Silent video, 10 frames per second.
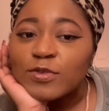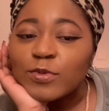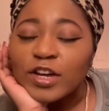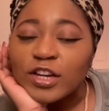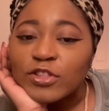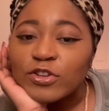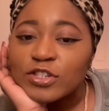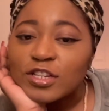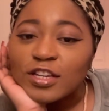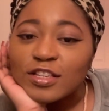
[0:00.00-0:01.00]
regular
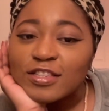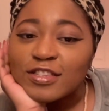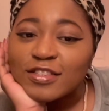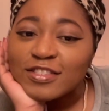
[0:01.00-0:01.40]
chess?